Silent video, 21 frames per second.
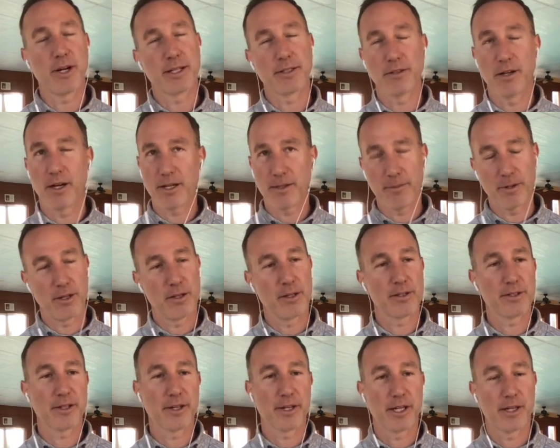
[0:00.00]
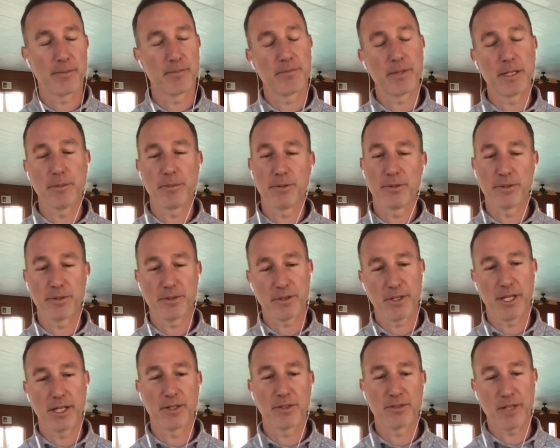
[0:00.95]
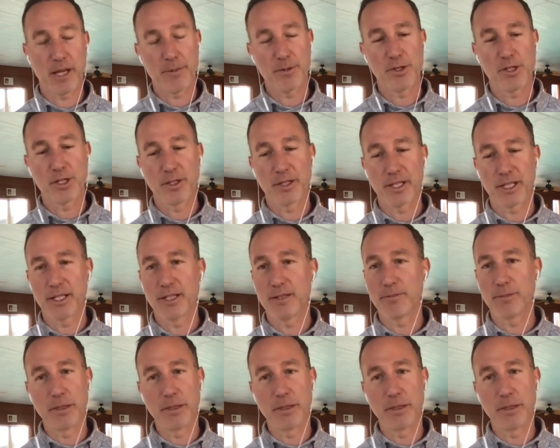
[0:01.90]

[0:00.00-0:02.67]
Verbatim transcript: I talk about all the time. People say, stop shilling it.